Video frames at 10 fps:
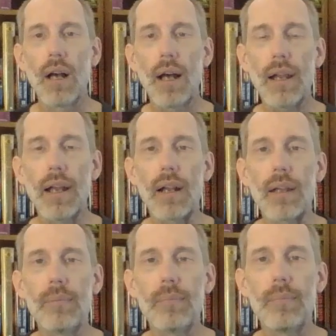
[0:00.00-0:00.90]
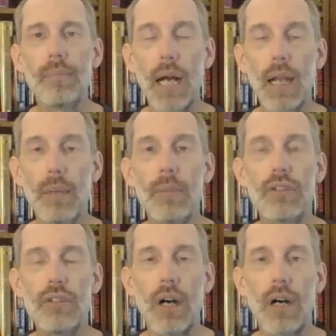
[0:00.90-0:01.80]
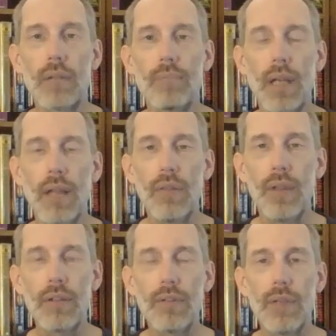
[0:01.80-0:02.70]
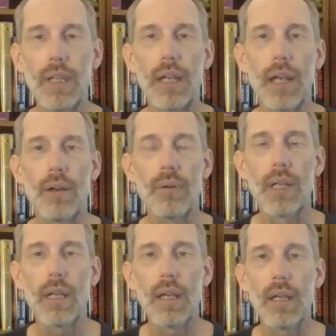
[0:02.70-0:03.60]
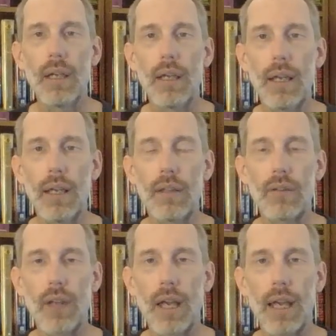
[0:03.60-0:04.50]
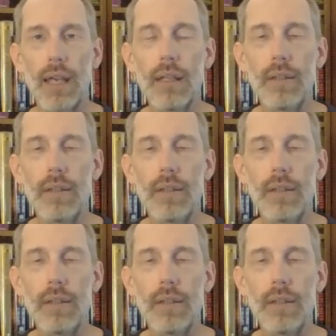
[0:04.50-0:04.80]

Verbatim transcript: Hi, howdy. my name is John, and this video is a